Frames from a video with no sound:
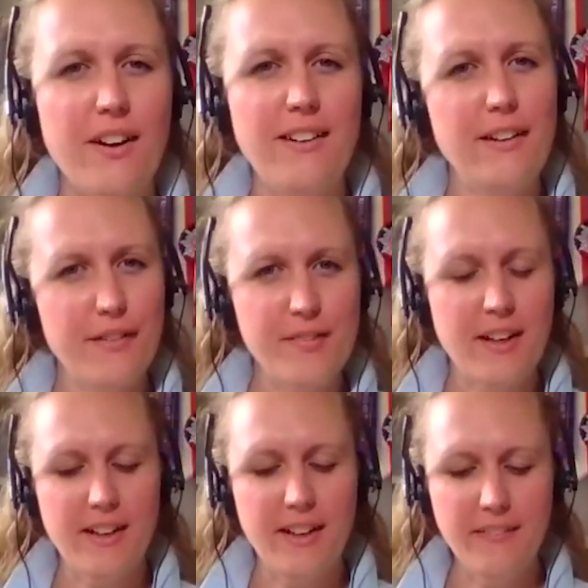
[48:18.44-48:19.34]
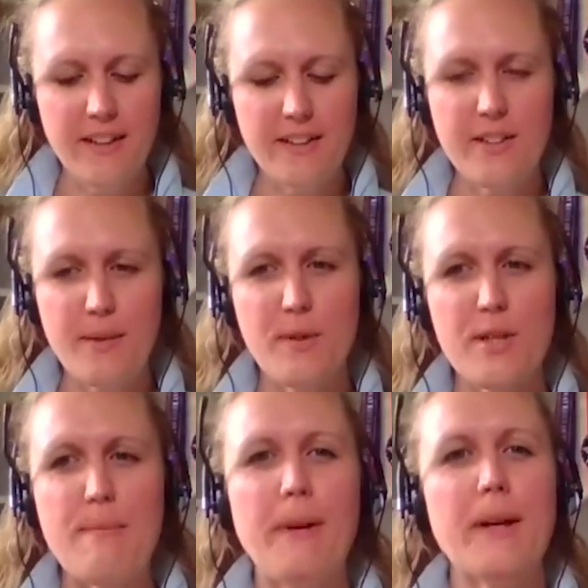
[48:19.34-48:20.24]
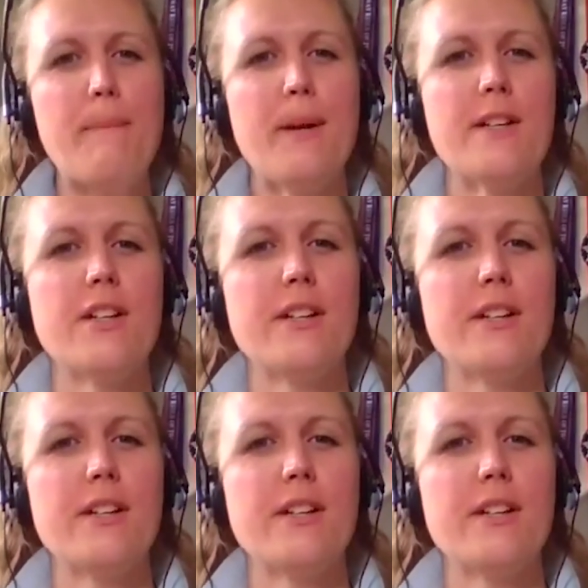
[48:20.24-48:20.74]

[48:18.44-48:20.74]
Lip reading: I love that. And that's so much bigger picture